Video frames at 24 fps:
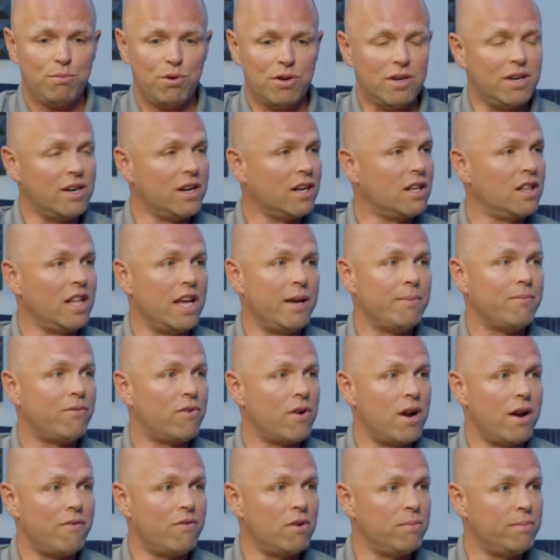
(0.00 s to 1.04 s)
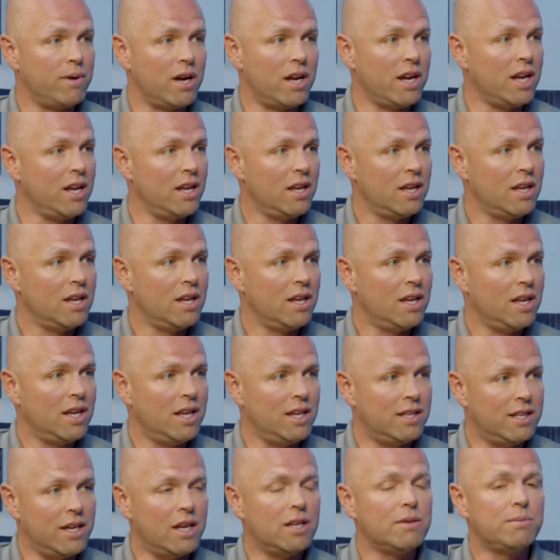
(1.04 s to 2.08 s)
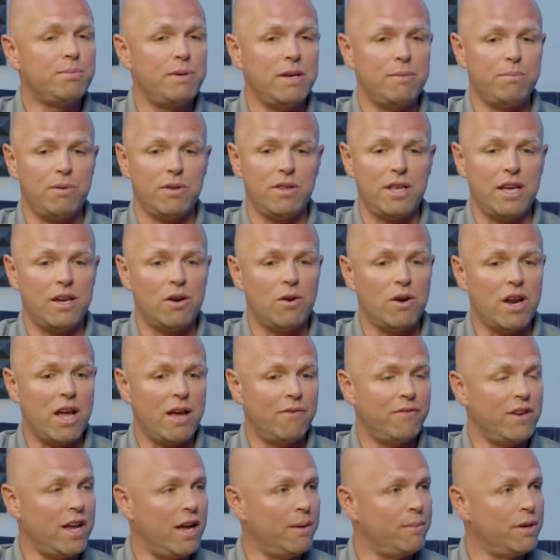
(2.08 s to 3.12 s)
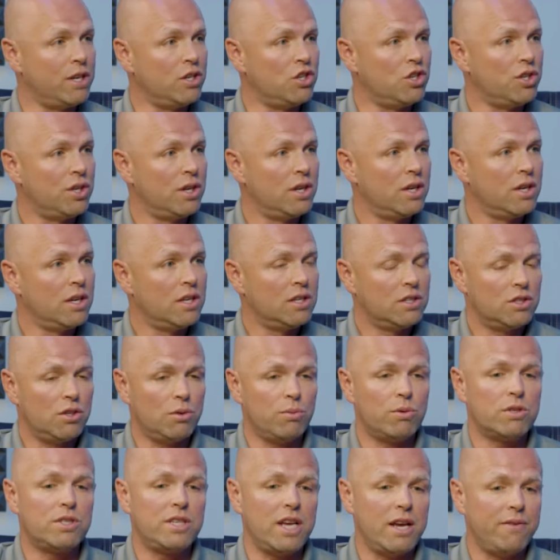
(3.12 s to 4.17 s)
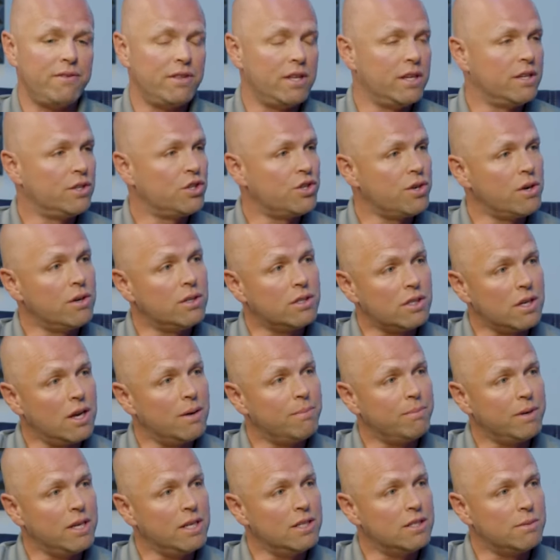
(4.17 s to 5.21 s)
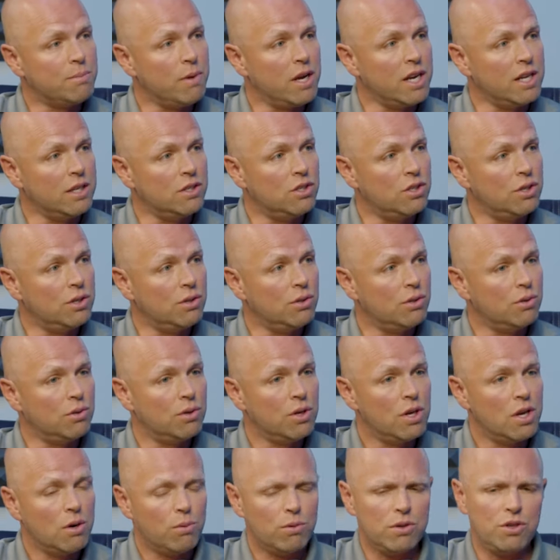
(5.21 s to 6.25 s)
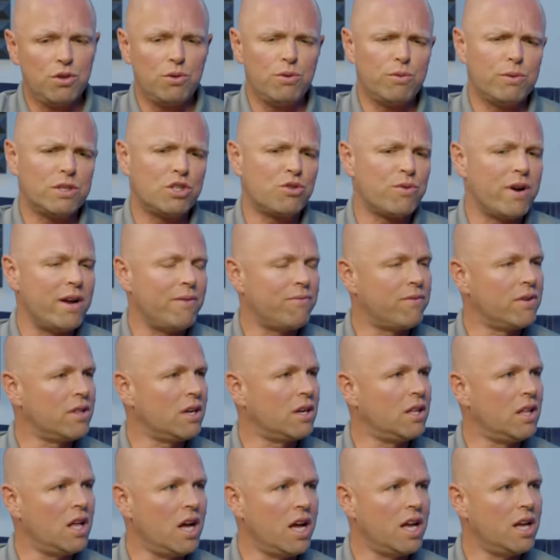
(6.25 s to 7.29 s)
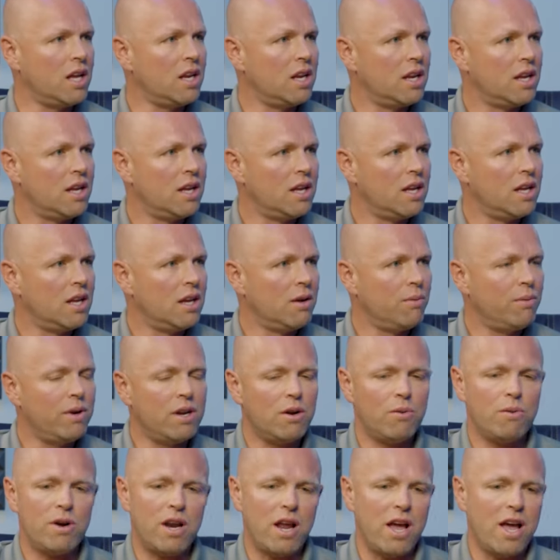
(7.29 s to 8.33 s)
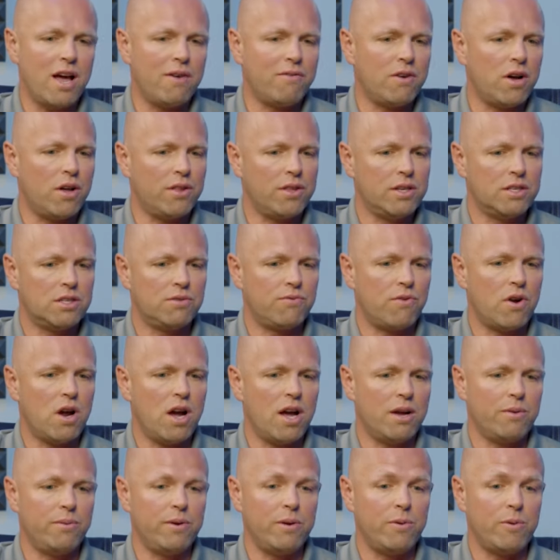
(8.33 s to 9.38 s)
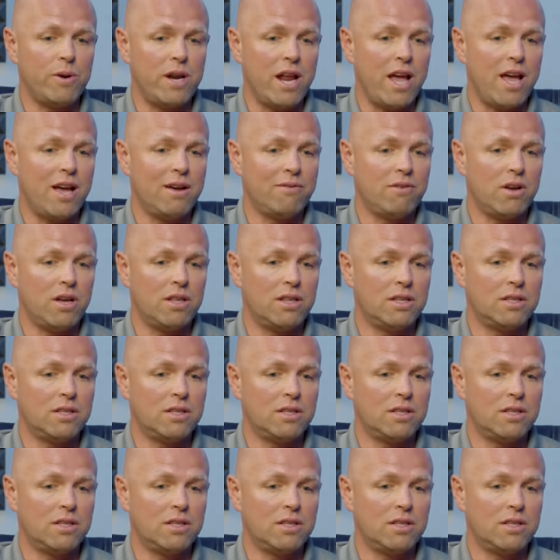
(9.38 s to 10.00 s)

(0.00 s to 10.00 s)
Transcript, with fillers: put in a claim for everybody. He tells people they don't have damage. So we're saving the insurance companies money too. We're doing what's right for the client. We don't want to have all this fraud. We don't want to have all